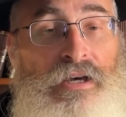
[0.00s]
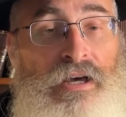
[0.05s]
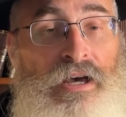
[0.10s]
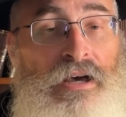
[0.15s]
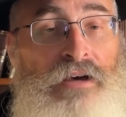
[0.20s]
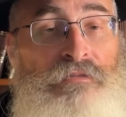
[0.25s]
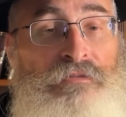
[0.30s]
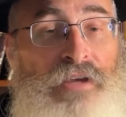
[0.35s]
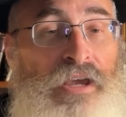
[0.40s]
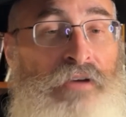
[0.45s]

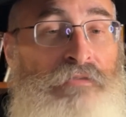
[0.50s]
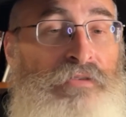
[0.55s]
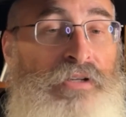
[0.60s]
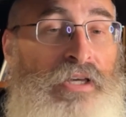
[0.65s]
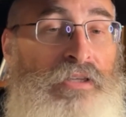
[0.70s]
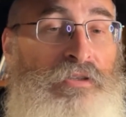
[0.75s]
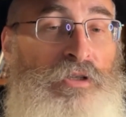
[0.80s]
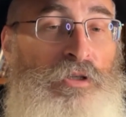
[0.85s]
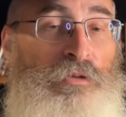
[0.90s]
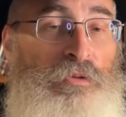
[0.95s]
of every
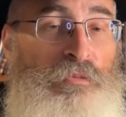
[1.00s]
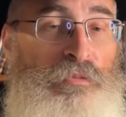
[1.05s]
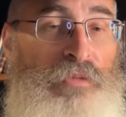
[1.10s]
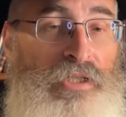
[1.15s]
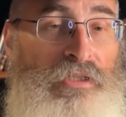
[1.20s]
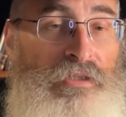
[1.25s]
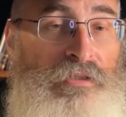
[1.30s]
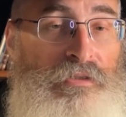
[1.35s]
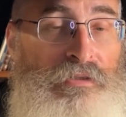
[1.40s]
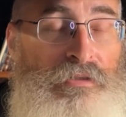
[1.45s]
other human
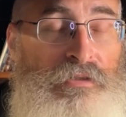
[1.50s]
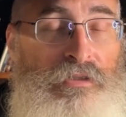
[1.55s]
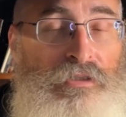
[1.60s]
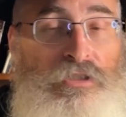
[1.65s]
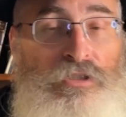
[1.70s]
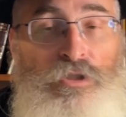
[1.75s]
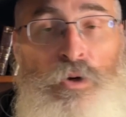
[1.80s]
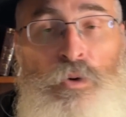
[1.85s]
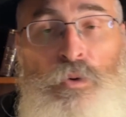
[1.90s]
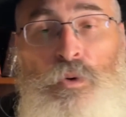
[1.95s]
being.
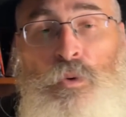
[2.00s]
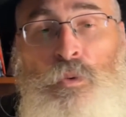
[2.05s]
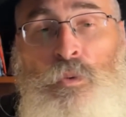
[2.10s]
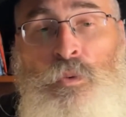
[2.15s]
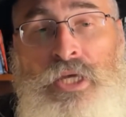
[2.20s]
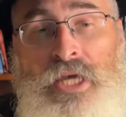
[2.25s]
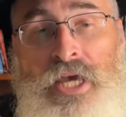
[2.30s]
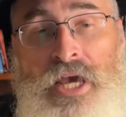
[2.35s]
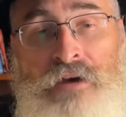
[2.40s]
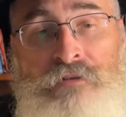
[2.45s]
So
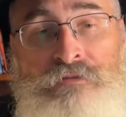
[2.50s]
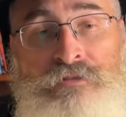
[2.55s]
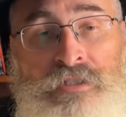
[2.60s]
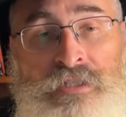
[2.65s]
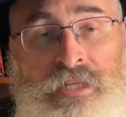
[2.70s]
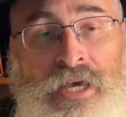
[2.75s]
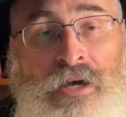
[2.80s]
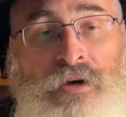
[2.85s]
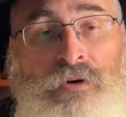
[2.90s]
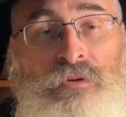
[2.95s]
we have to
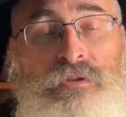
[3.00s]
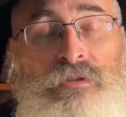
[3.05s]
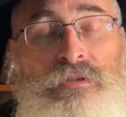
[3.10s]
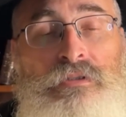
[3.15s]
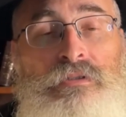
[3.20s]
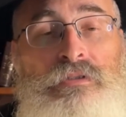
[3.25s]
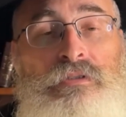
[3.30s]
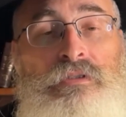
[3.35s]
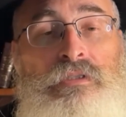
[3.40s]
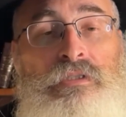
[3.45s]
now
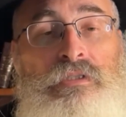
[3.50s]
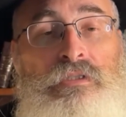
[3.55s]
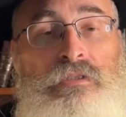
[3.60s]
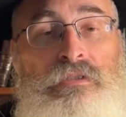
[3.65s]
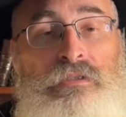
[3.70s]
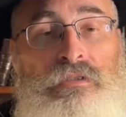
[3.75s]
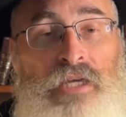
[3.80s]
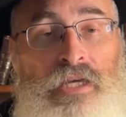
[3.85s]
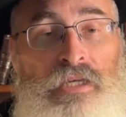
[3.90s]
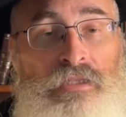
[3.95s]

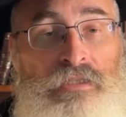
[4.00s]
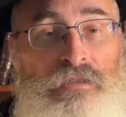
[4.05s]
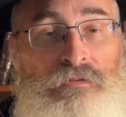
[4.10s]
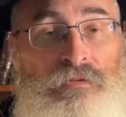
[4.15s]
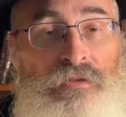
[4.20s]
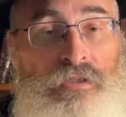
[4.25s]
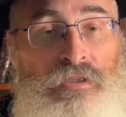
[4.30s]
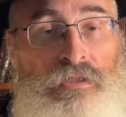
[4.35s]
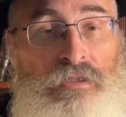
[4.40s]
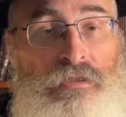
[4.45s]
take this
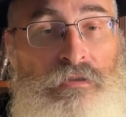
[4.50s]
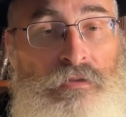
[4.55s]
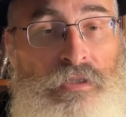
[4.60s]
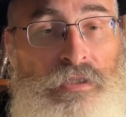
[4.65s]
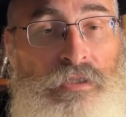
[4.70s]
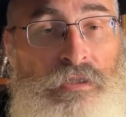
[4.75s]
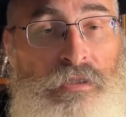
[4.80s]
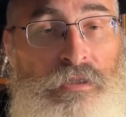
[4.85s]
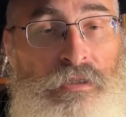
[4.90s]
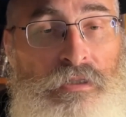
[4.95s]
very
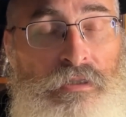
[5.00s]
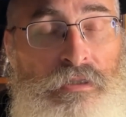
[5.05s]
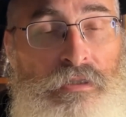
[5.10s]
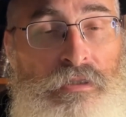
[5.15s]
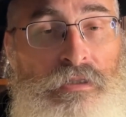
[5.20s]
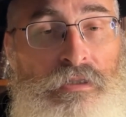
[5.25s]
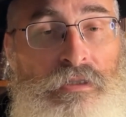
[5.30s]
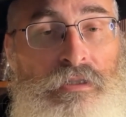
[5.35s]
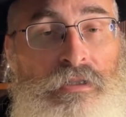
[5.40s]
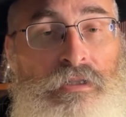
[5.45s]
seriously.
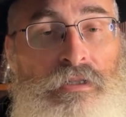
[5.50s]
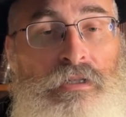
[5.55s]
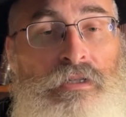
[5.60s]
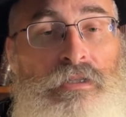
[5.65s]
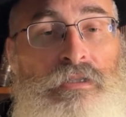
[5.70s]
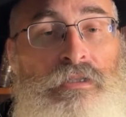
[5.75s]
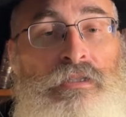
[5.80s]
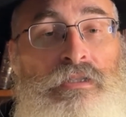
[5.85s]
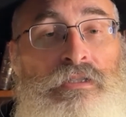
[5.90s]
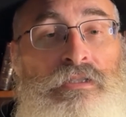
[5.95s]

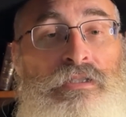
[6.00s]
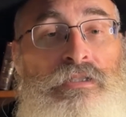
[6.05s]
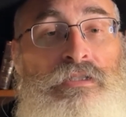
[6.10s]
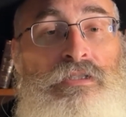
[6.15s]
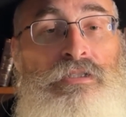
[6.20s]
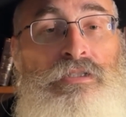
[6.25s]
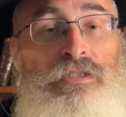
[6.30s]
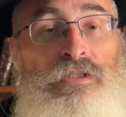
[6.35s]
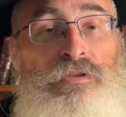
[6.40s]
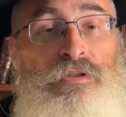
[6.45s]
This is
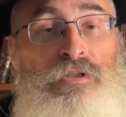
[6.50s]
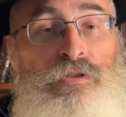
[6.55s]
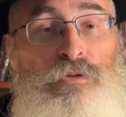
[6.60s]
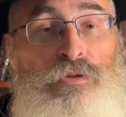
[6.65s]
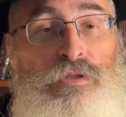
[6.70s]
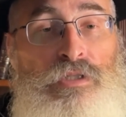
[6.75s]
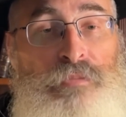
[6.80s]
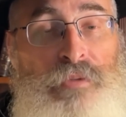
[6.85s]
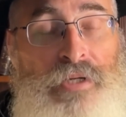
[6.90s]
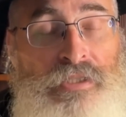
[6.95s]
a serious
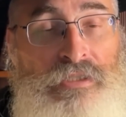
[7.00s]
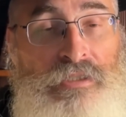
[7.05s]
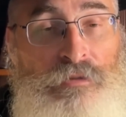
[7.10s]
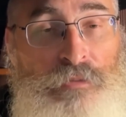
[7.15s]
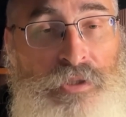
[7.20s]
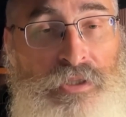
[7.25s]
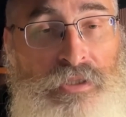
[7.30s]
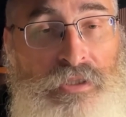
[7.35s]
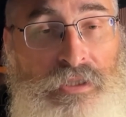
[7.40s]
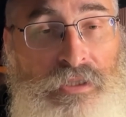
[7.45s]

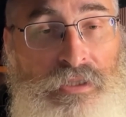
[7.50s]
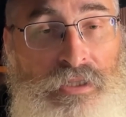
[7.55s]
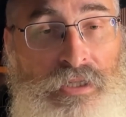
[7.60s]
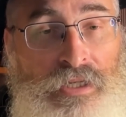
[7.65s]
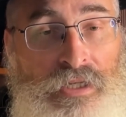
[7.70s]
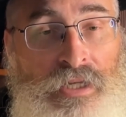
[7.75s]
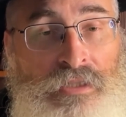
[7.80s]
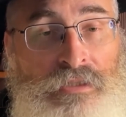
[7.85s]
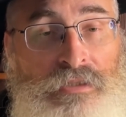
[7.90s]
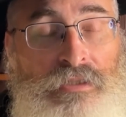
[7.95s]
responsibility.
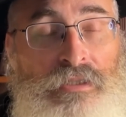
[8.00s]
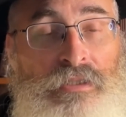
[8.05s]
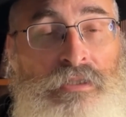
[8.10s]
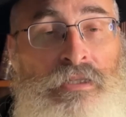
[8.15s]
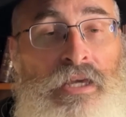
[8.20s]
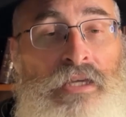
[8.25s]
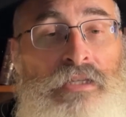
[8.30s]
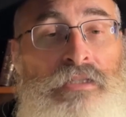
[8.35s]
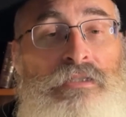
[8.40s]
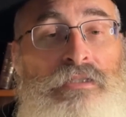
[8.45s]
It's
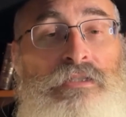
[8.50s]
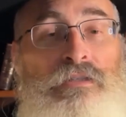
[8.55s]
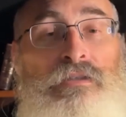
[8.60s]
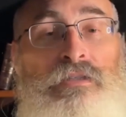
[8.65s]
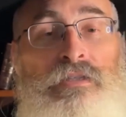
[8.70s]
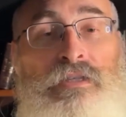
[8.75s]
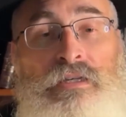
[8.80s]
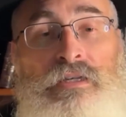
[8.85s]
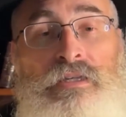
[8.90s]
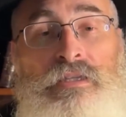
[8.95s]
nice to
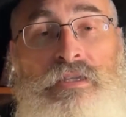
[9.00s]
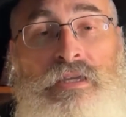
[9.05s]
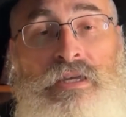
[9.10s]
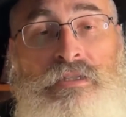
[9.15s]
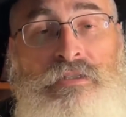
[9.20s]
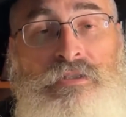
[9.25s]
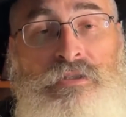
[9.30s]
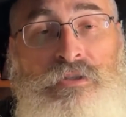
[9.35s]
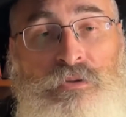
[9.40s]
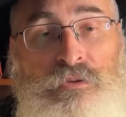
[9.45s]
think
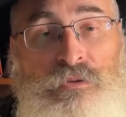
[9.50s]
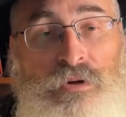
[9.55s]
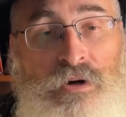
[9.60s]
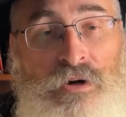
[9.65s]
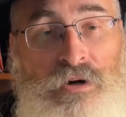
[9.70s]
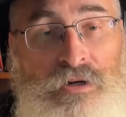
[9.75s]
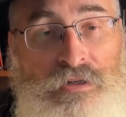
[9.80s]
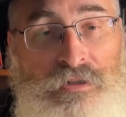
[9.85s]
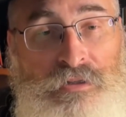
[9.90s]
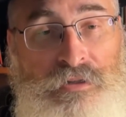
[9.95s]
that you
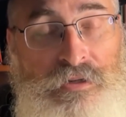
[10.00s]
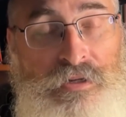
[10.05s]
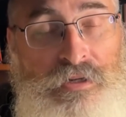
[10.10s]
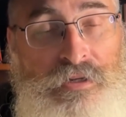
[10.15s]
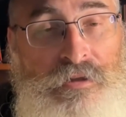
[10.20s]
are,